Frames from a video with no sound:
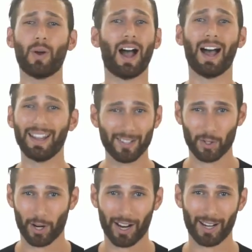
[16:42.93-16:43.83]
you high and
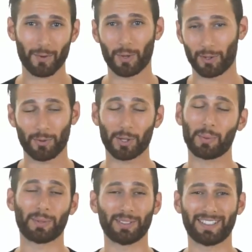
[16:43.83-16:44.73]
dry when
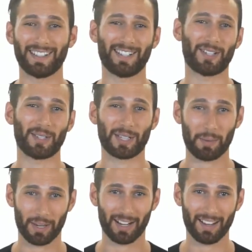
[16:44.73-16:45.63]
real-world conditions
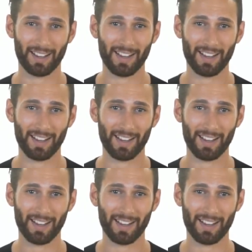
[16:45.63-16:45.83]
come in.